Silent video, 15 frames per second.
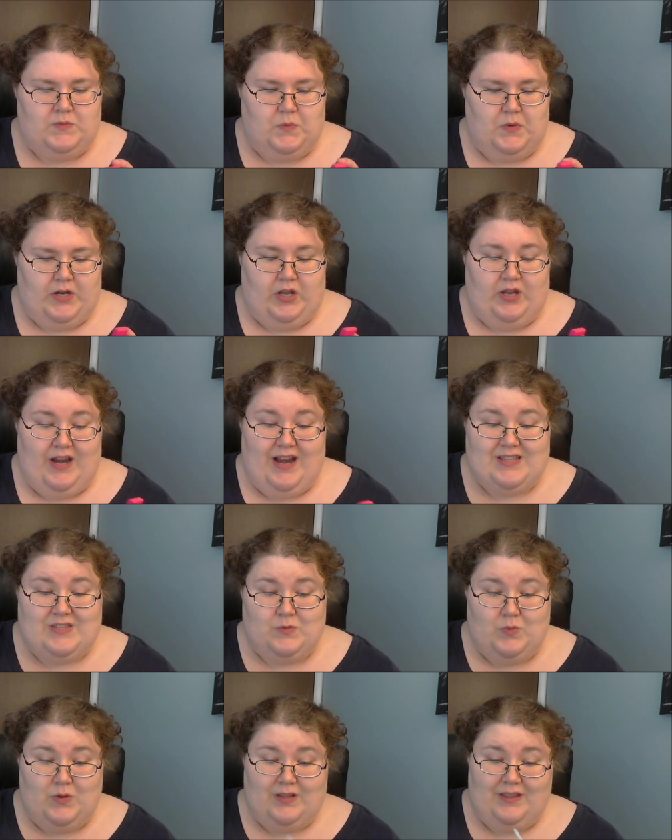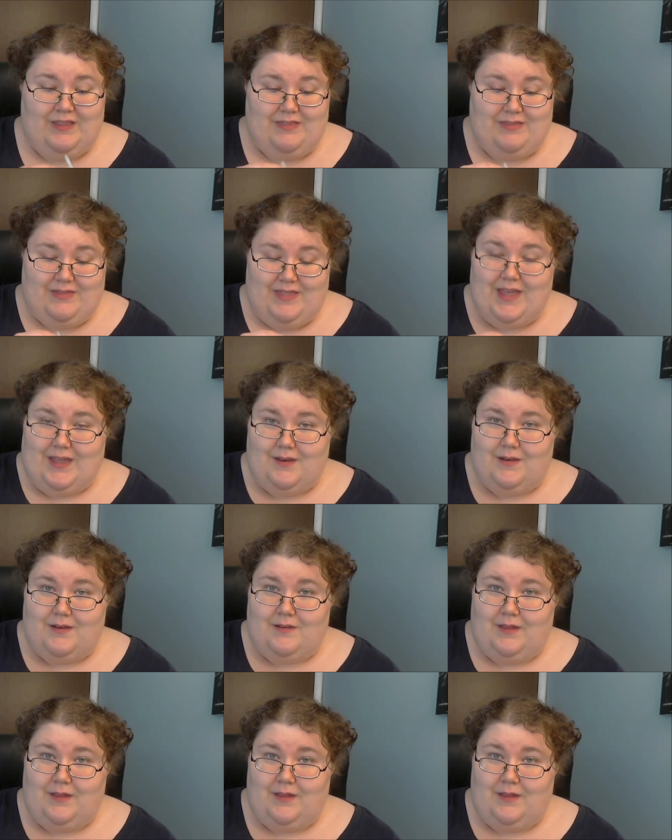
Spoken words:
pretty good, and it's really thin.